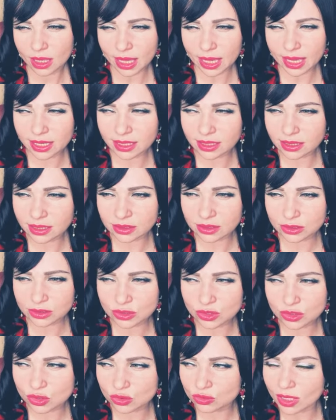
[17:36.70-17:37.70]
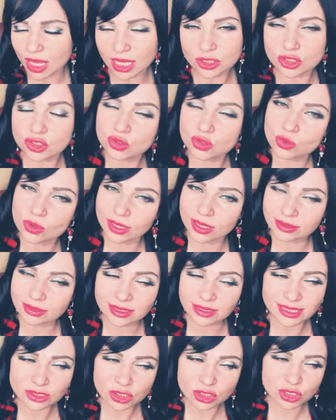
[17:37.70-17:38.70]
And to not draw
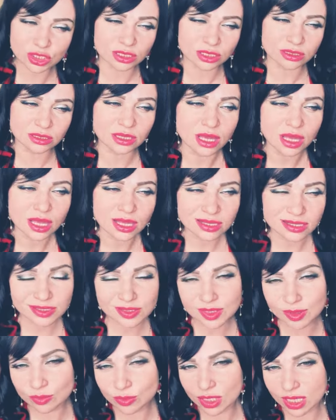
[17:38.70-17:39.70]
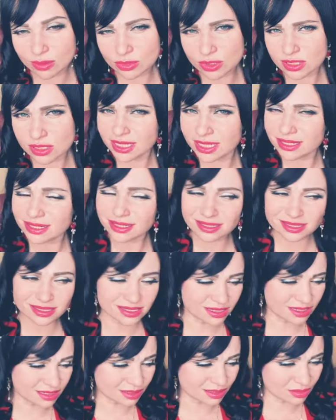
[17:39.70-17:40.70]
attention sometimes ladies
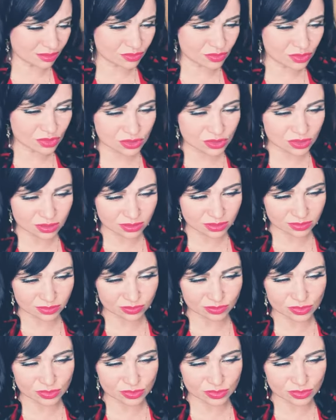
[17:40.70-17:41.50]
are uh, st uh,